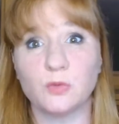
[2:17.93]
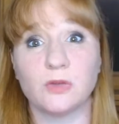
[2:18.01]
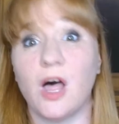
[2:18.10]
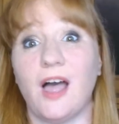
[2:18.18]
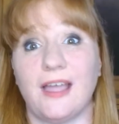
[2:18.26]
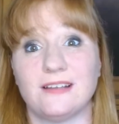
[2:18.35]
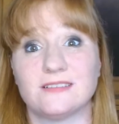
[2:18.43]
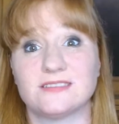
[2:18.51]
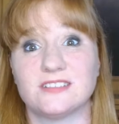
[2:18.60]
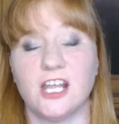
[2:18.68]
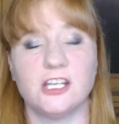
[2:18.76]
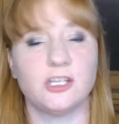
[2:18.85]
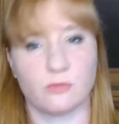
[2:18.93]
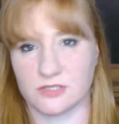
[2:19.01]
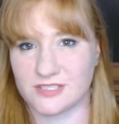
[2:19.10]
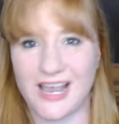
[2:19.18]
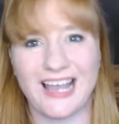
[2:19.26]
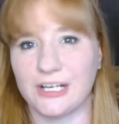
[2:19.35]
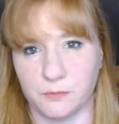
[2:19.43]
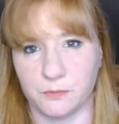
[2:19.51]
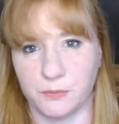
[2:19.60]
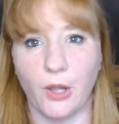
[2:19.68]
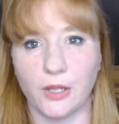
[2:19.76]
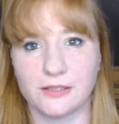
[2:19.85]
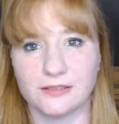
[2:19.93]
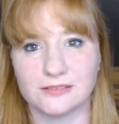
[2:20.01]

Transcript: lines in your entire book.